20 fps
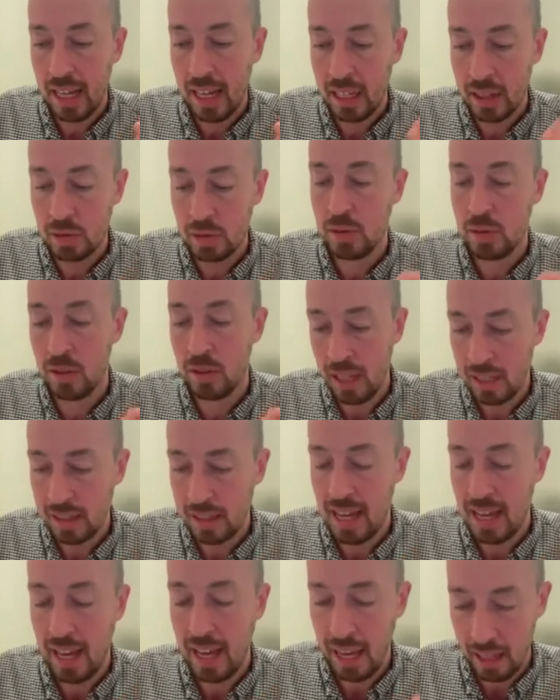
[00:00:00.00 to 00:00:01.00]
Israel
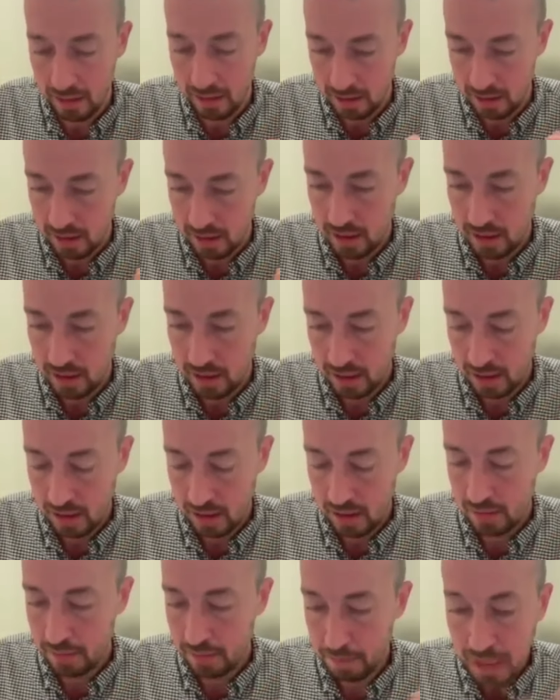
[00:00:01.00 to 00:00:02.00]
has had
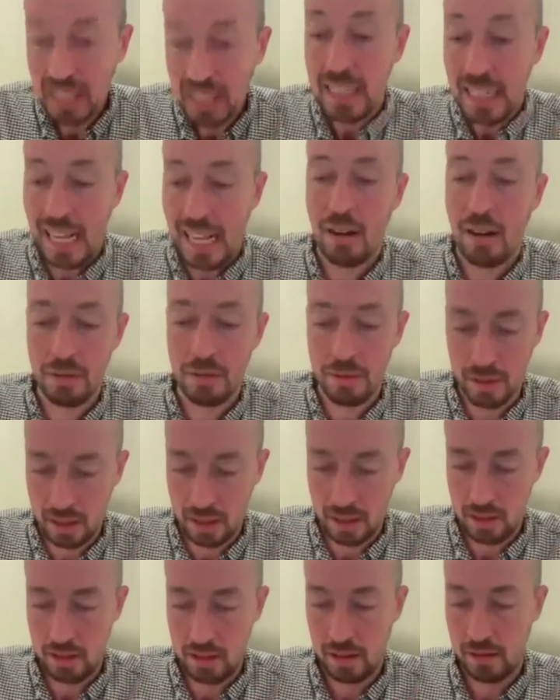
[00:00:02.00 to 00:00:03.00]
beaten out of
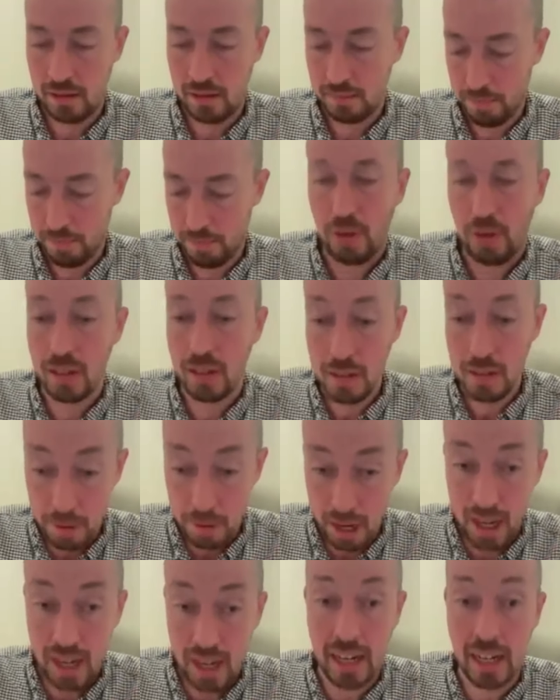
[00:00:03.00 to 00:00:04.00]
it, partly
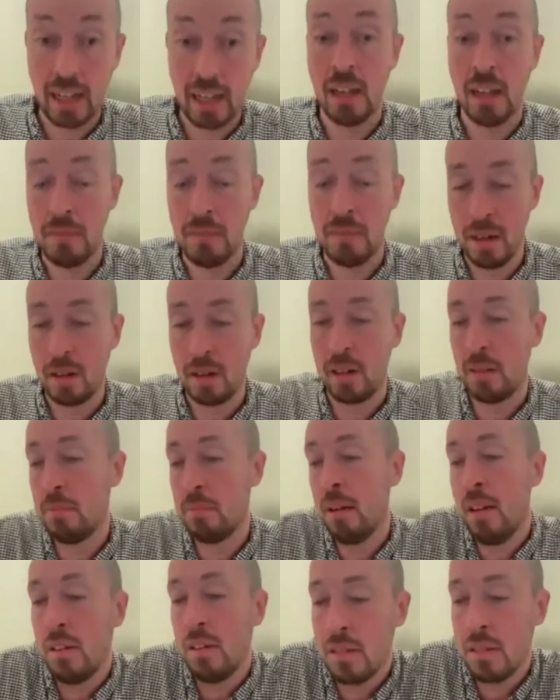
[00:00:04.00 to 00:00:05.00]
by American
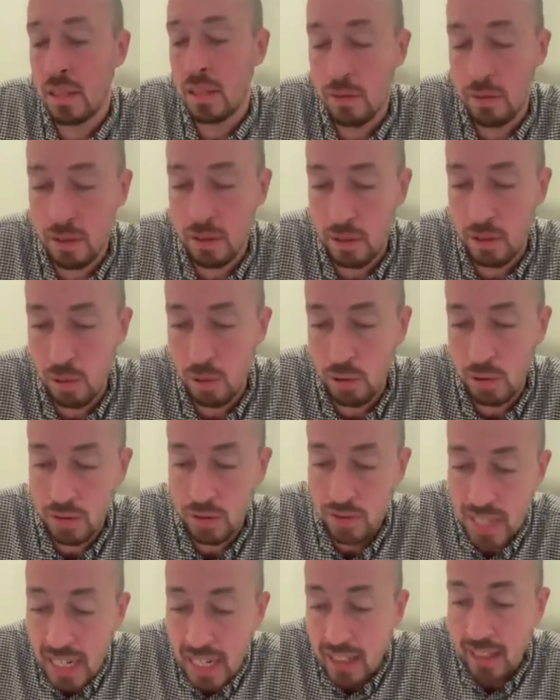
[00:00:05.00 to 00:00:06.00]
policy over the course
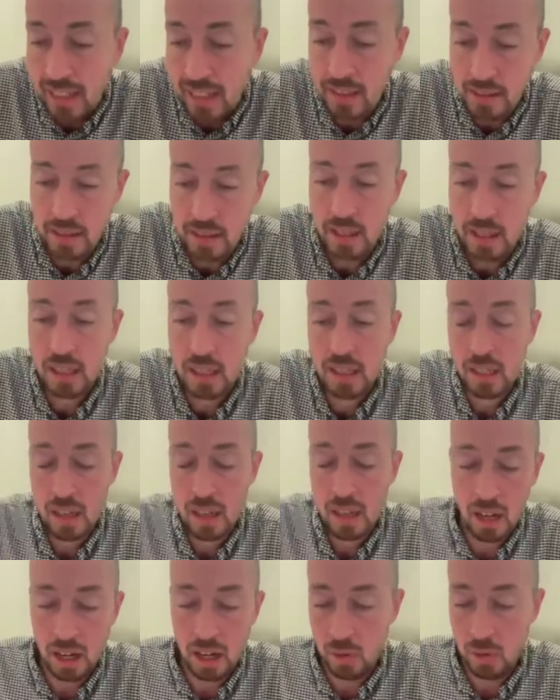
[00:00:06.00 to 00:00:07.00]
of decades,
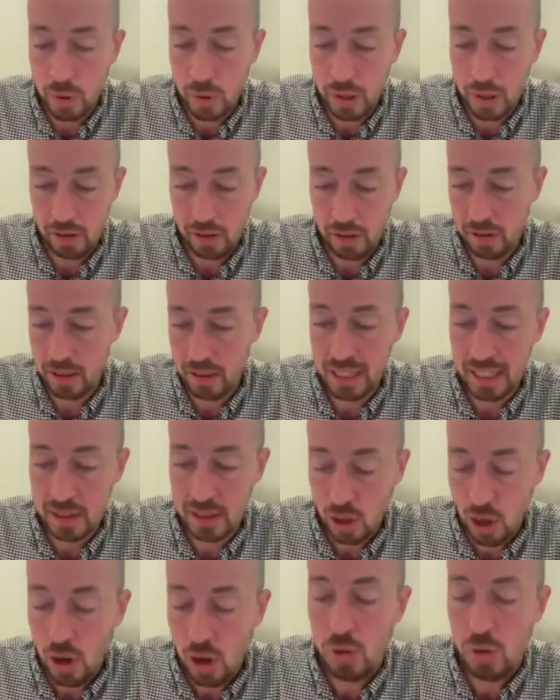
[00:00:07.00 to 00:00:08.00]
uh, where
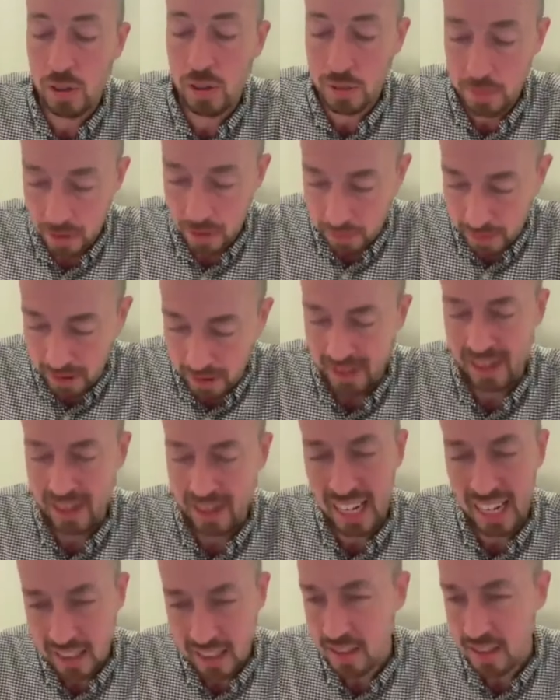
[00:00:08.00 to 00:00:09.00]
it's always been about
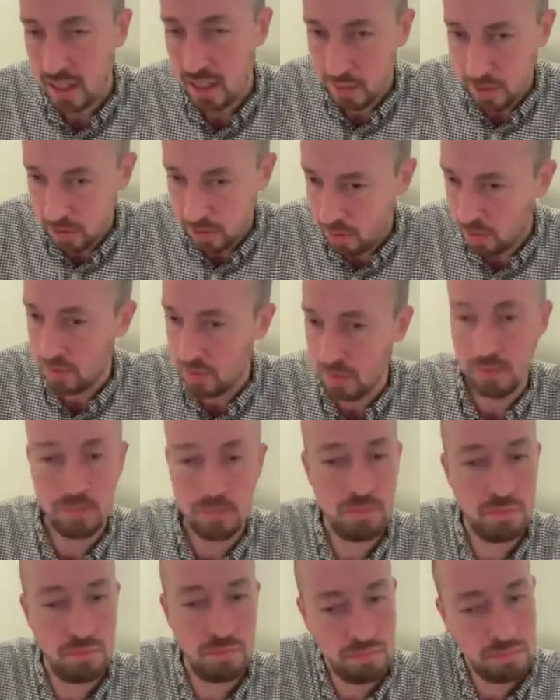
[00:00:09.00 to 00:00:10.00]
any time
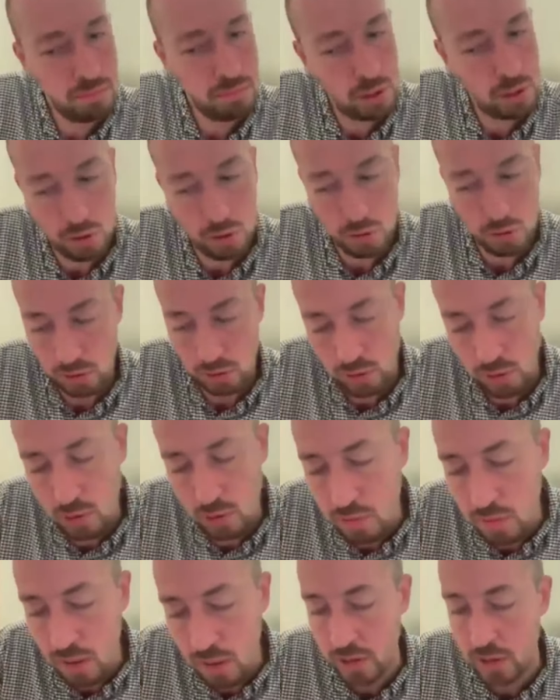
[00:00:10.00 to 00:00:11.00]
Israel shows
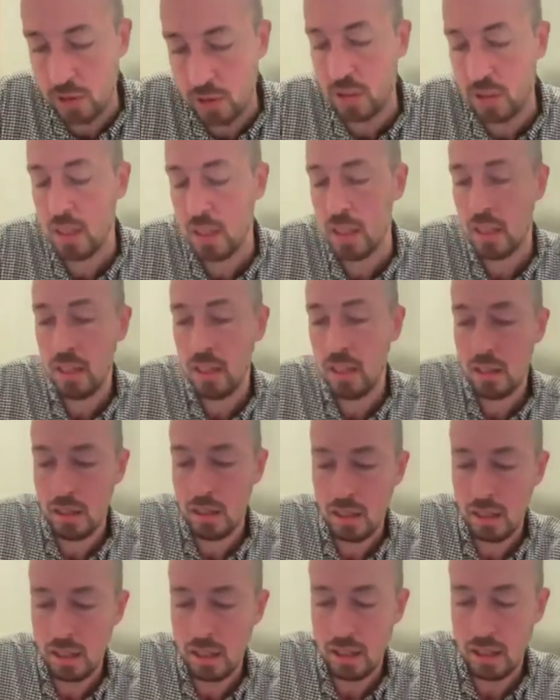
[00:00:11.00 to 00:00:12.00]
too much
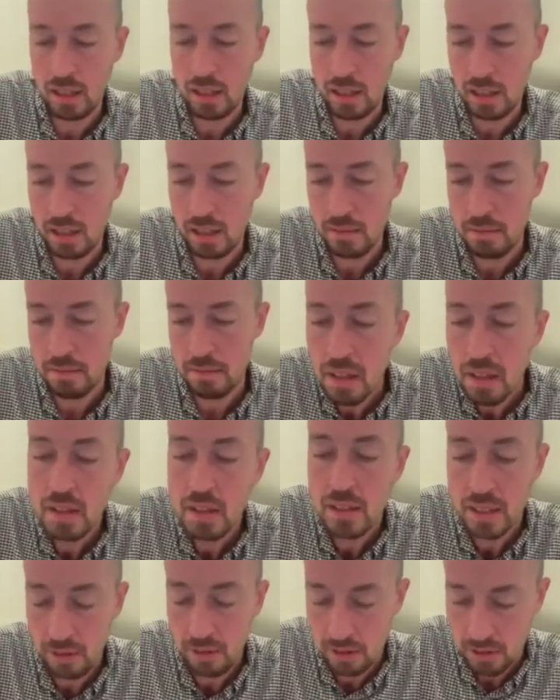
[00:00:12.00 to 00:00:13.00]
uh,
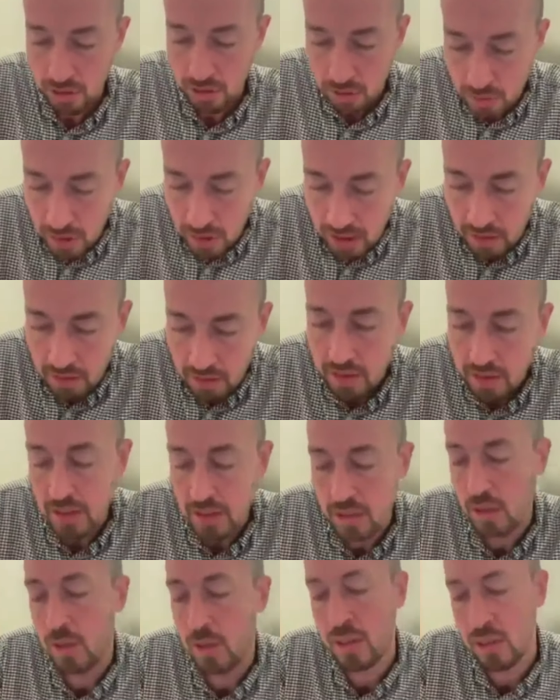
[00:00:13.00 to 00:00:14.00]
military strength,
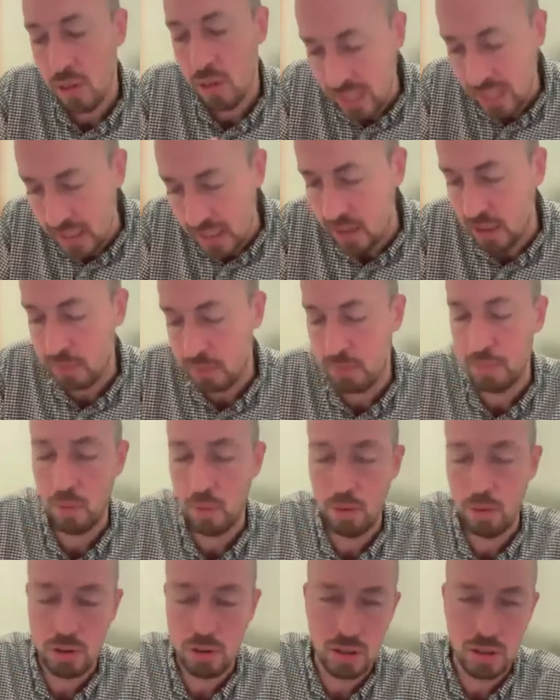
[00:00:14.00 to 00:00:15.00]
it's always, oh, that's
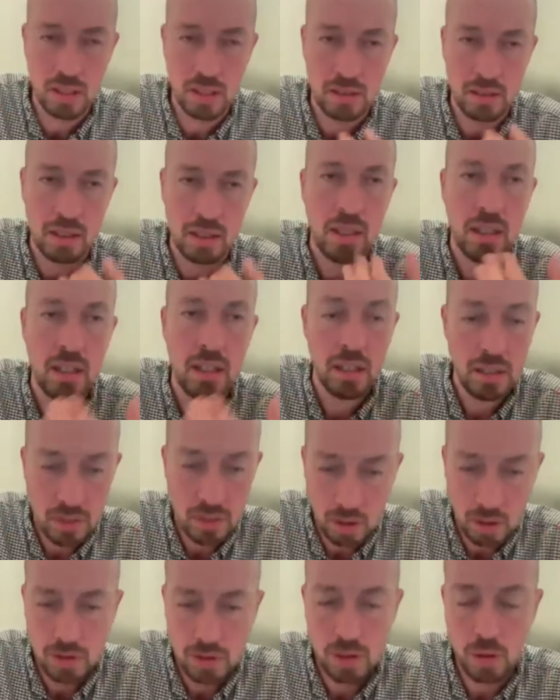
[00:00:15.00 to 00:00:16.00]
disproportionate,
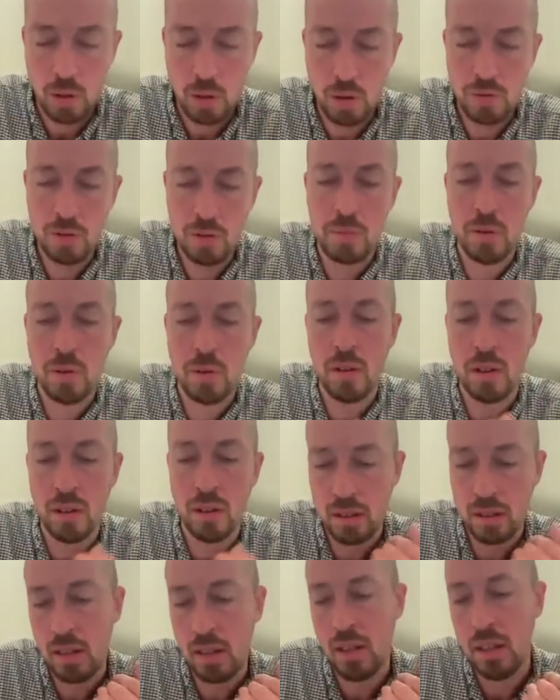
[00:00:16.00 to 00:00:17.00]
don't go
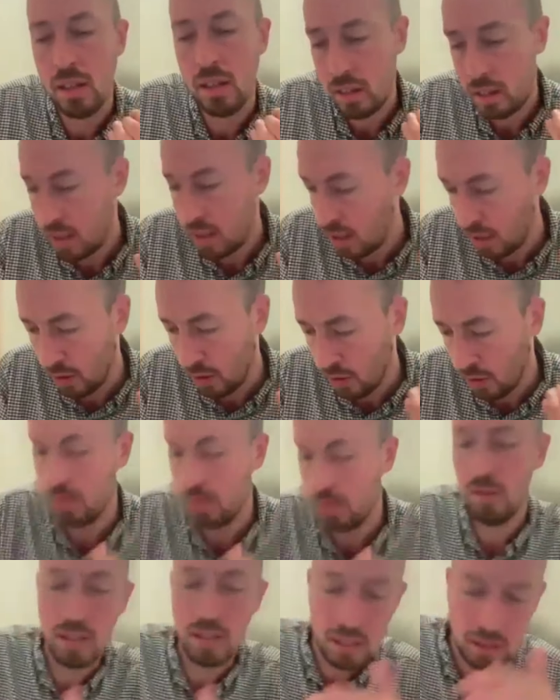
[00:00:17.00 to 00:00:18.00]
overboard, you're,
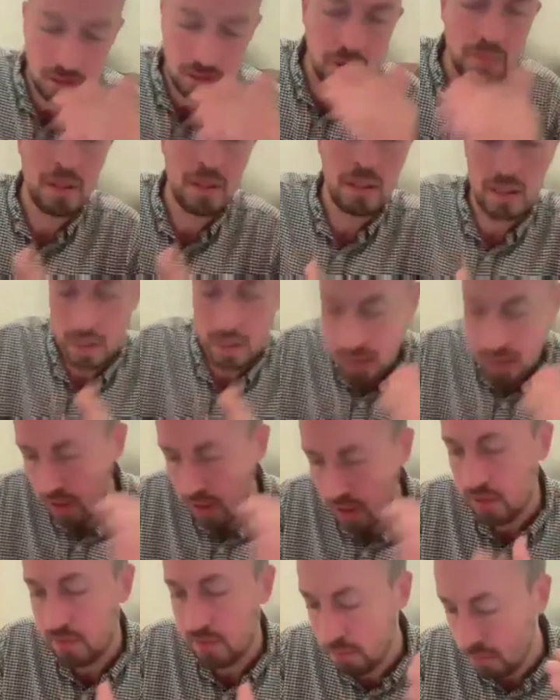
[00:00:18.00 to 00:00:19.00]
you're
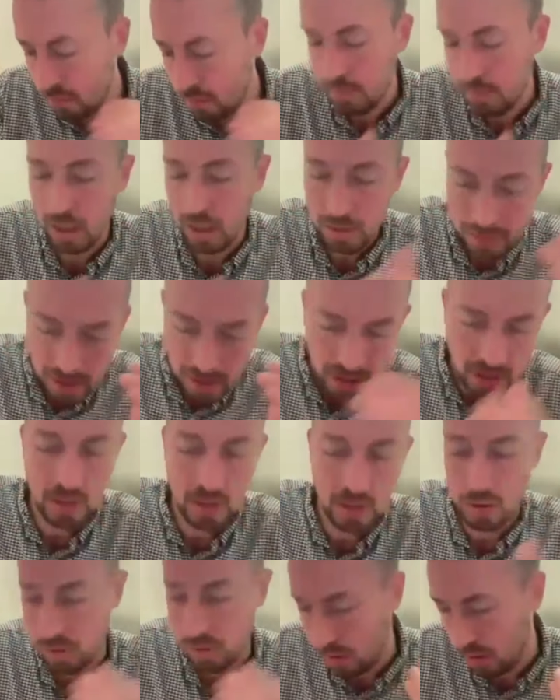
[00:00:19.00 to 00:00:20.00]
indiscriminately bombing,
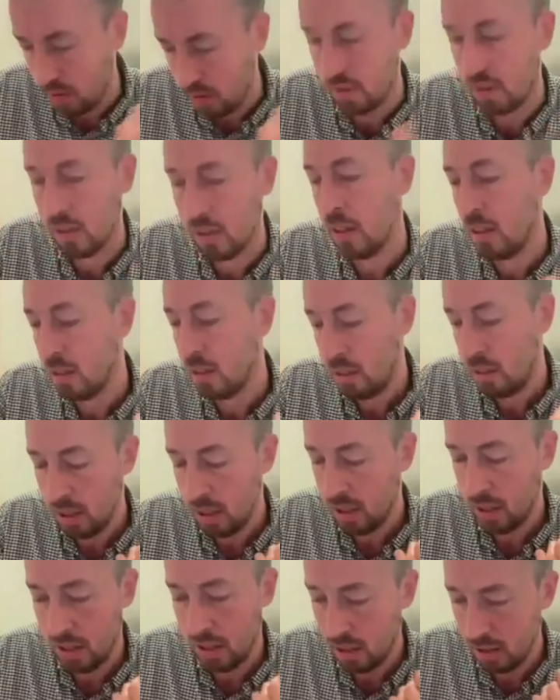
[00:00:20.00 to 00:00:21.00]
you're
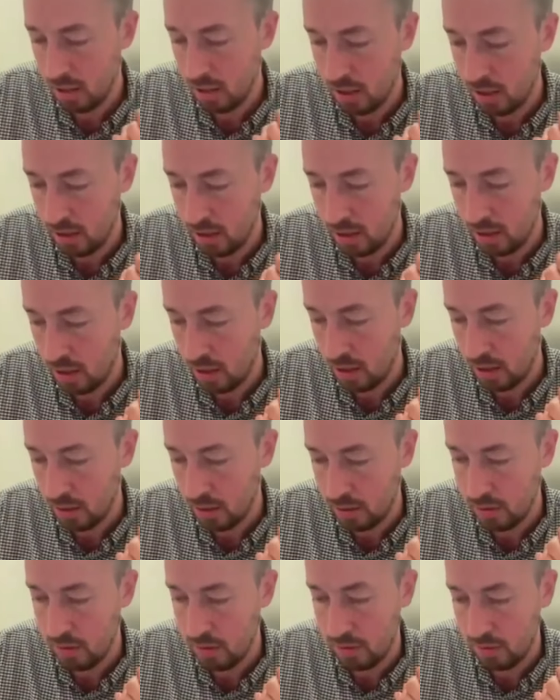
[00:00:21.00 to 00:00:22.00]
uh, you
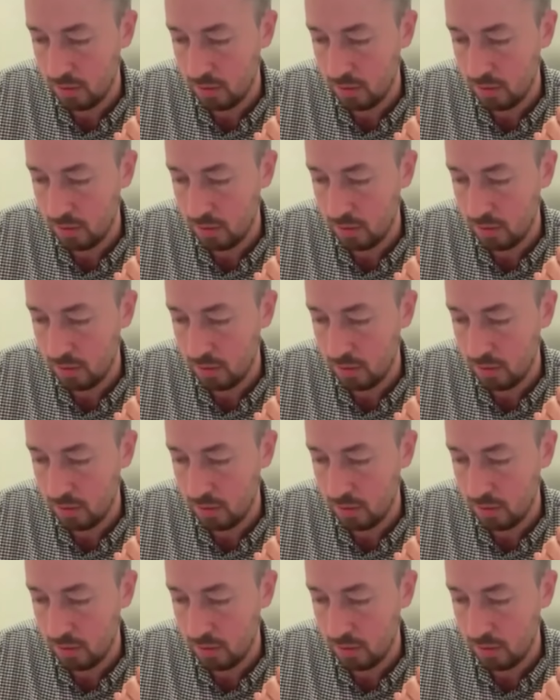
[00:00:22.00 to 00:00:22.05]
know,